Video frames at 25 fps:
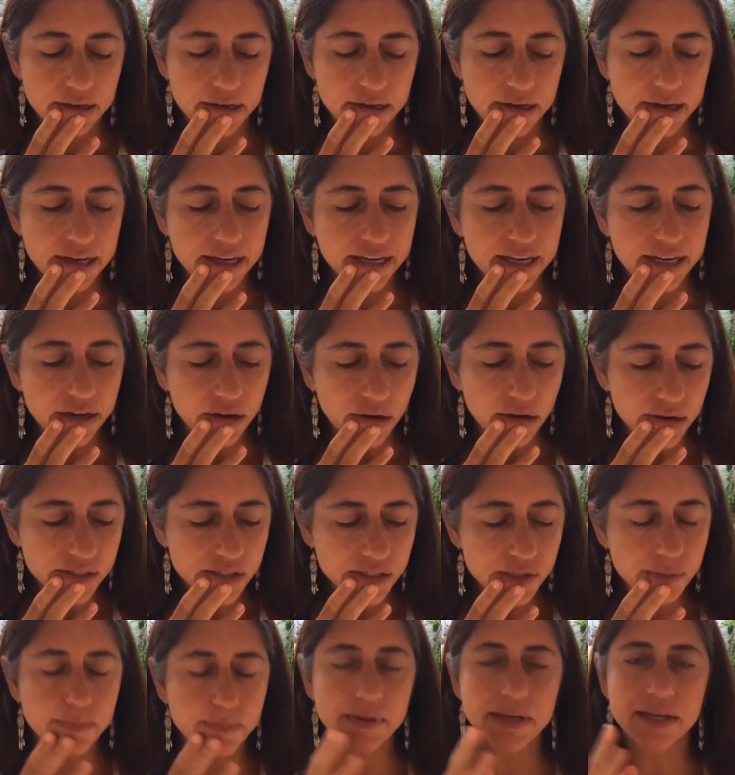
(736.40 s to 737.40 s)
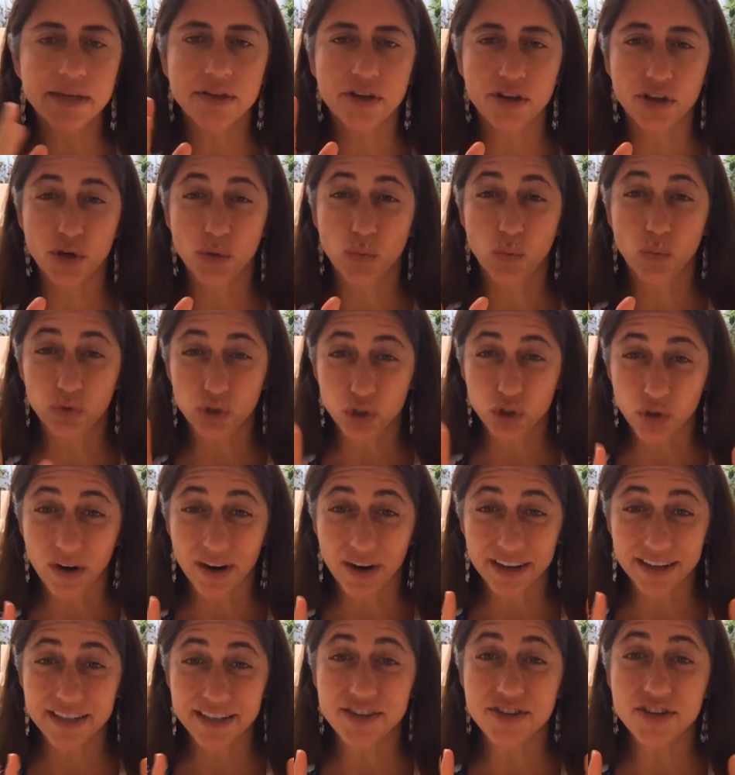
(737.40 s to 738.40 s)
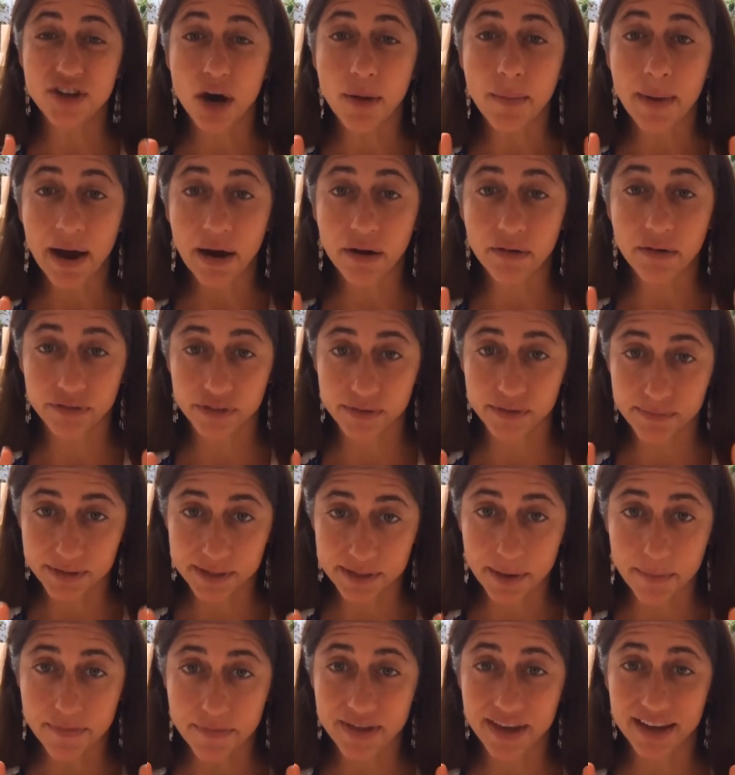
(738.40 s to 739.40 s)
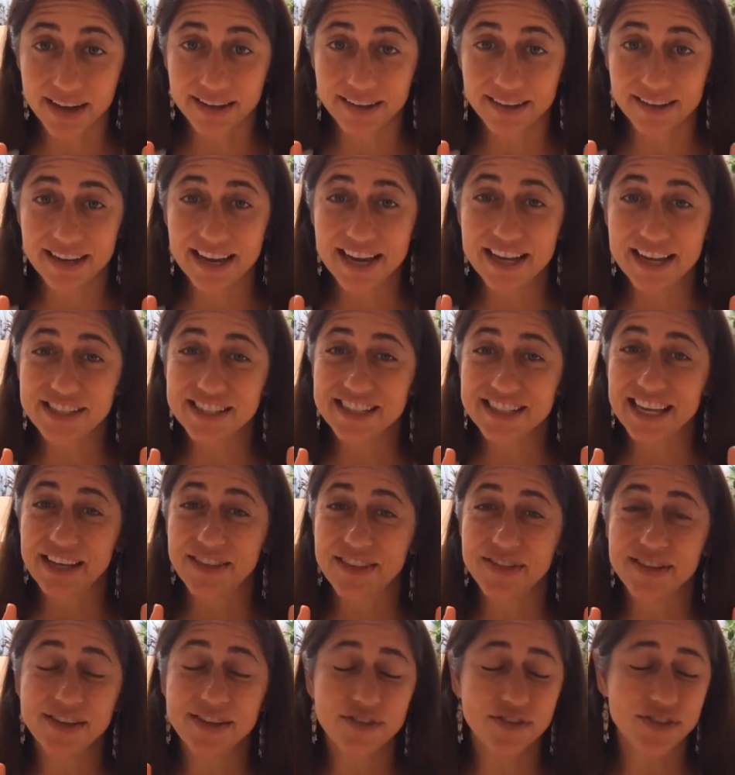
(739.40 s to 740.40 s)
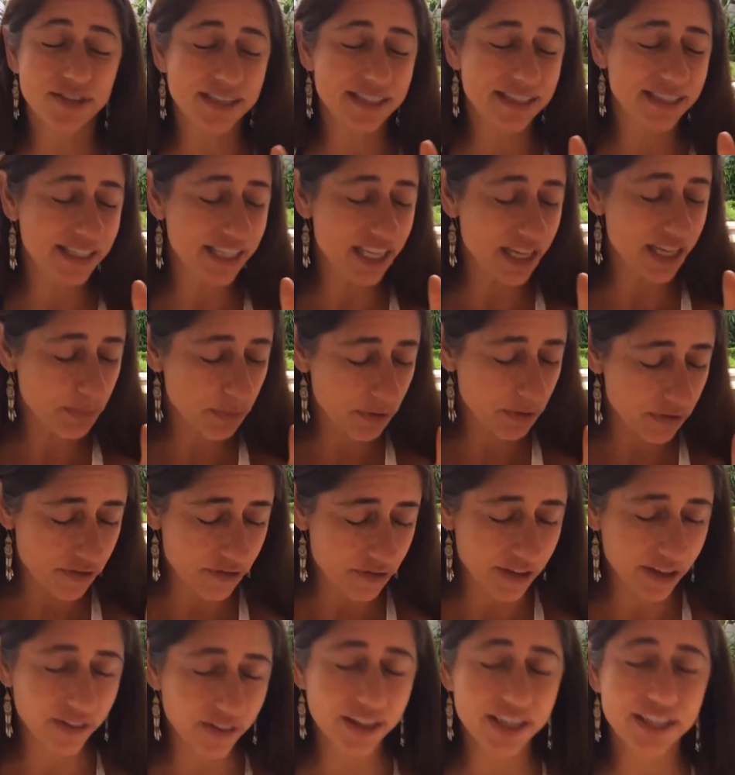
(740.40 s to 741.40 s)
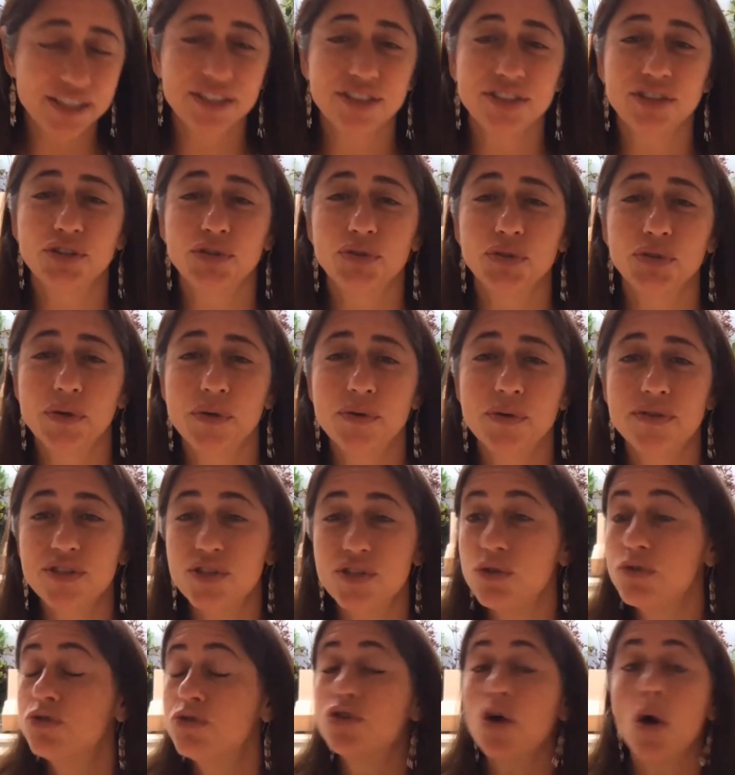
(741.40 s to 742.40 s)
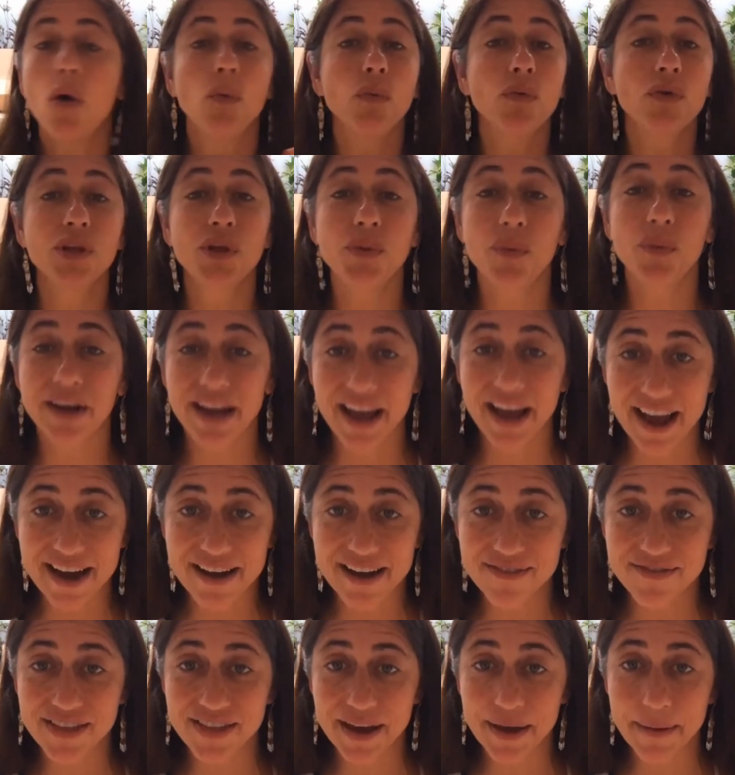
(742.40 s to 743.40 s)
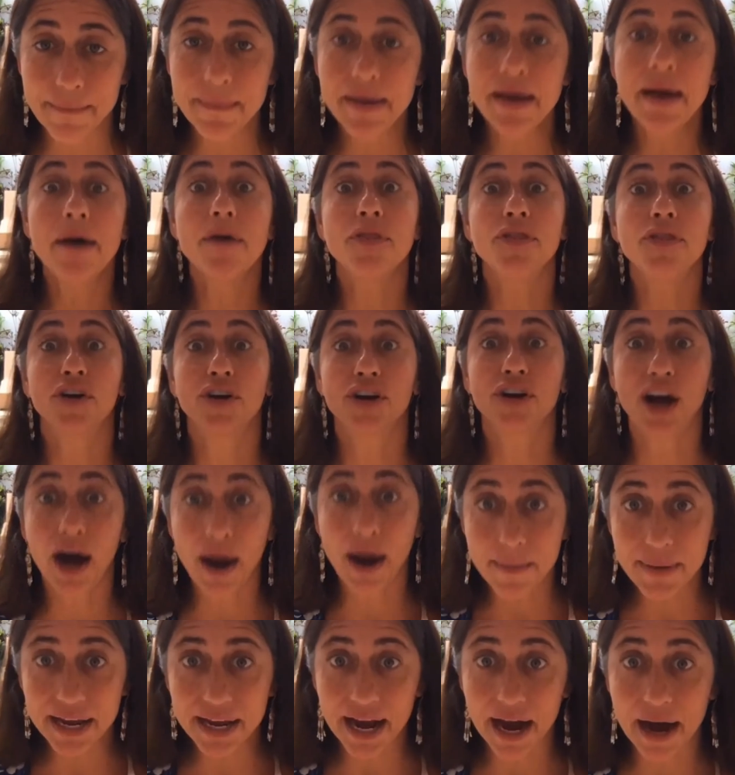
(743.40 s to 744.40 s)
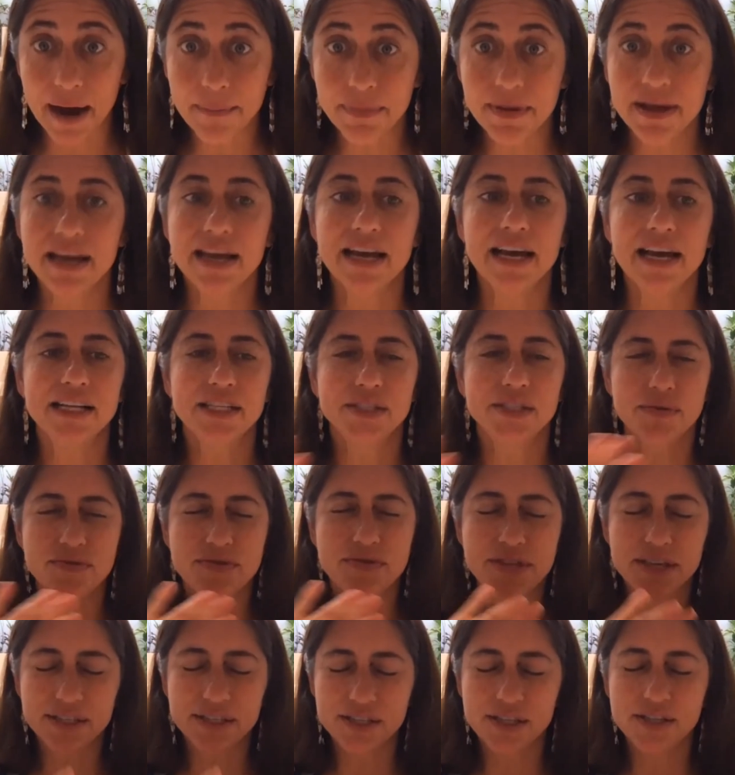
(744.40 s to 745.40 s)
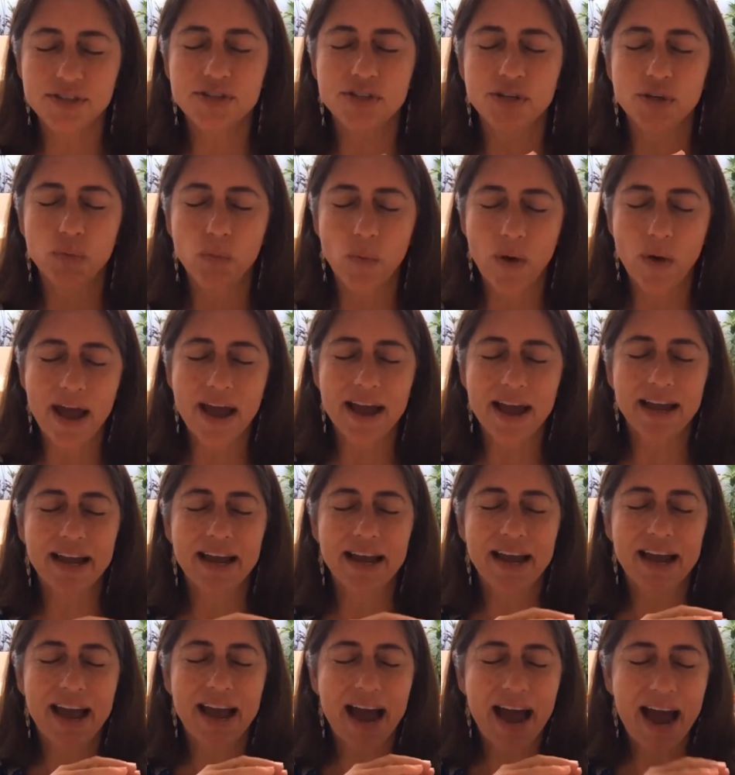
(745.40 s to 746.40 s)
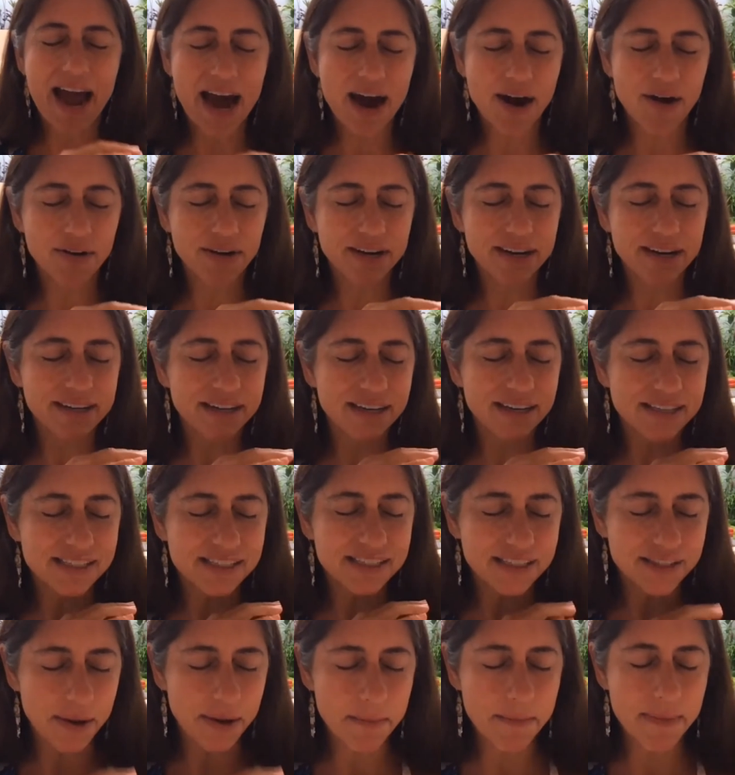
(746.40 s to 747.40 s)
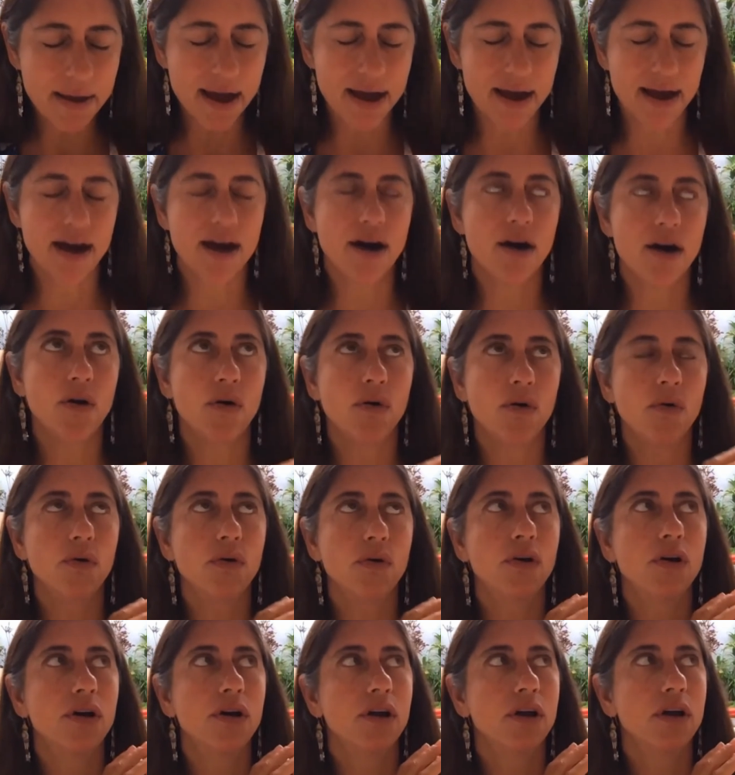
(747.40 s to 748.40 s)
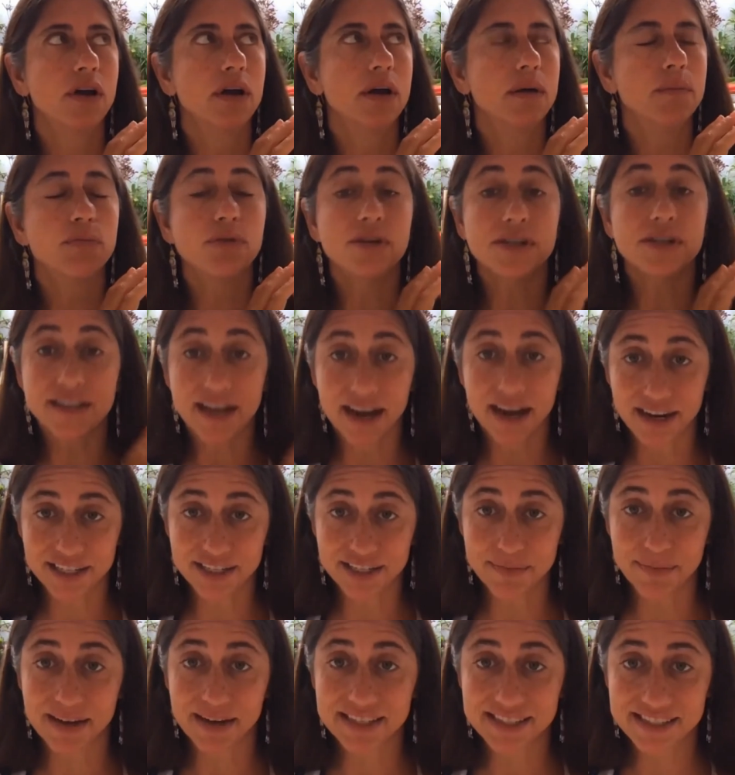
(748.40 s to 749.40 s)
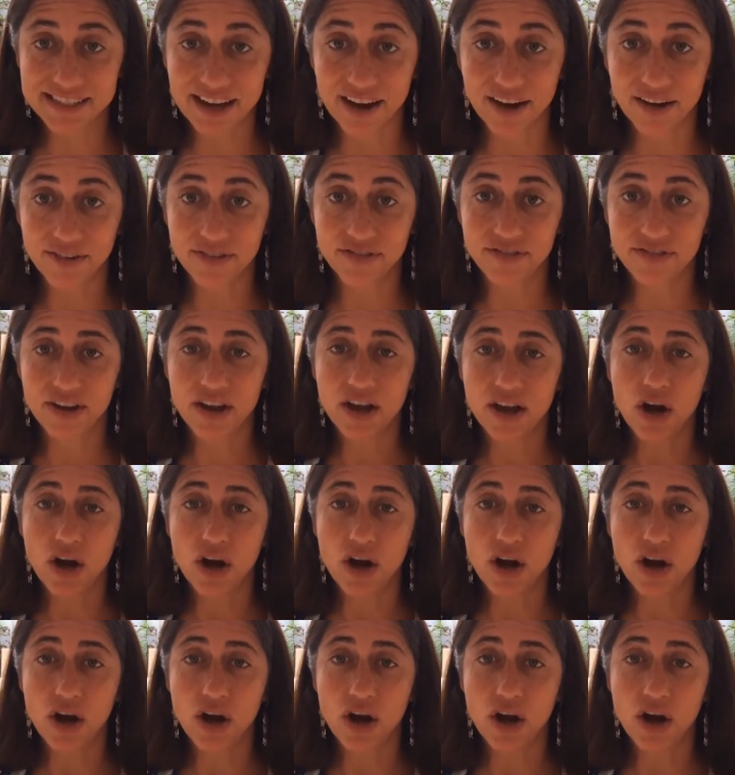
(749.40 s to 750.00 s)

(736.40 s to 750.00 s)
It can also be that you're trying to numb out from something. It's like there are these deeper feelings and truths. You don't really want to have them. They're coming up. And so this is your way. How can I somehow protect myself?